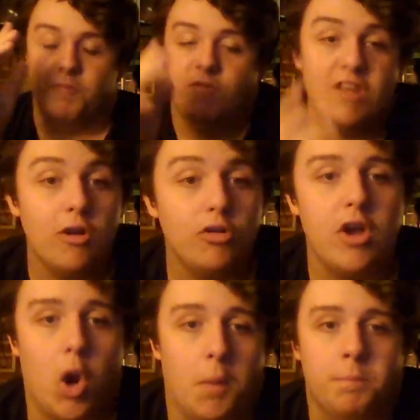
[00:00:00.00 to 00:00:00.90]

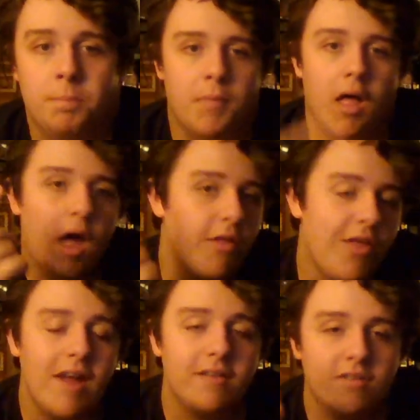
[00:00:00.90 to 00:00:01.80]
TLDR,
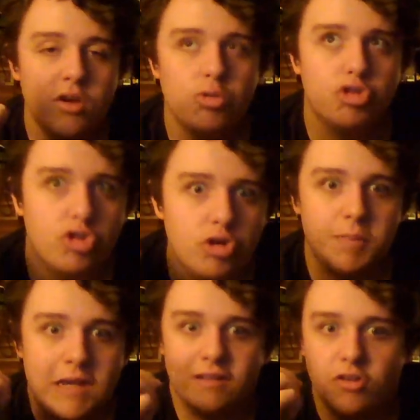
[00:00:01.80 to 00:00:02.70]
Athanasiou should be
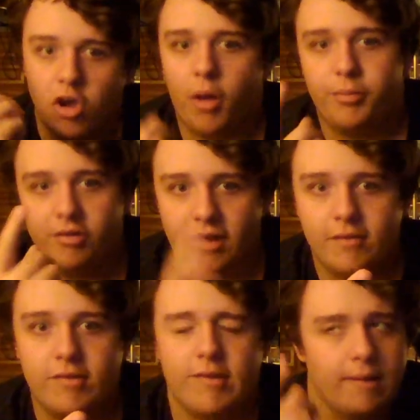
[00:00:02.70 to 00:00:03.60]
in the top 6.